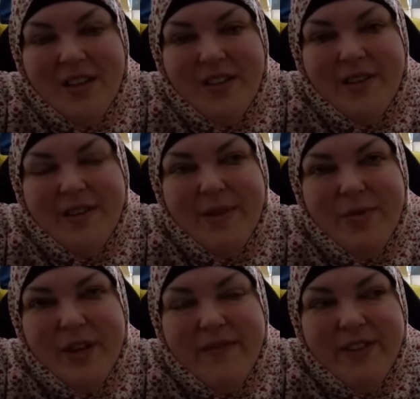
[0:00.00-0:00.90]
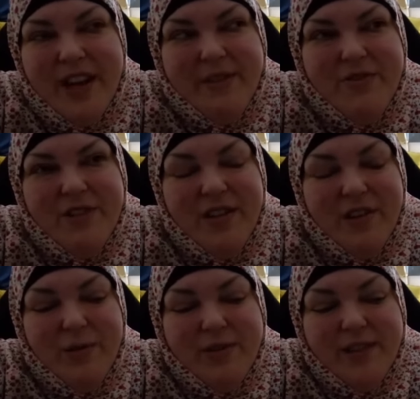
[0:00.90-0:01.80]
The majority of the time it's usually
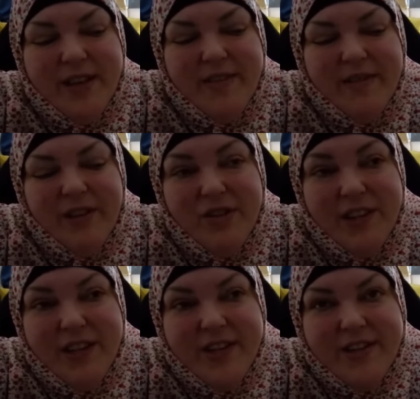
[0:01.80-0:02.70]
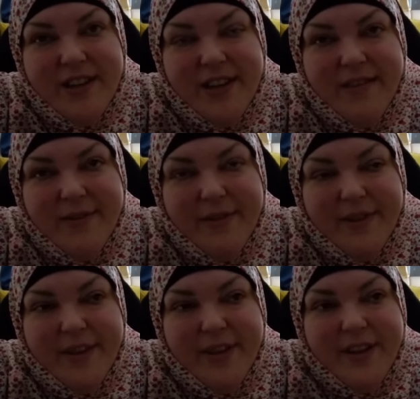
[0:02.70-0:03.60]
clothes, like laundry that I just like,
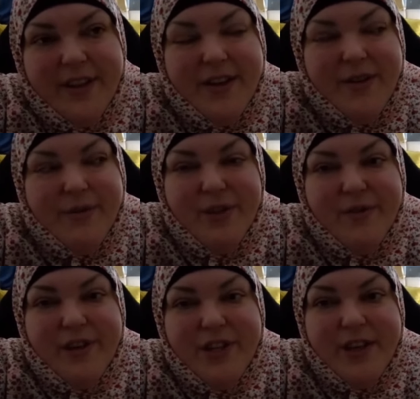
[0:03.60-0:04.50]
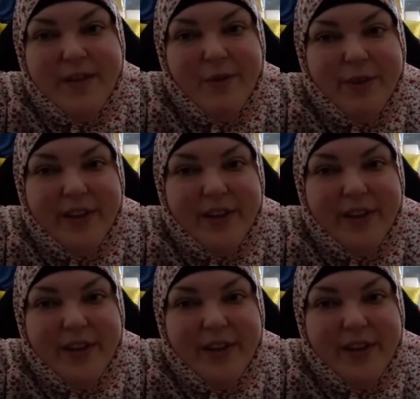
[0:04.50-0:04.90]
you know, don't finish like folding or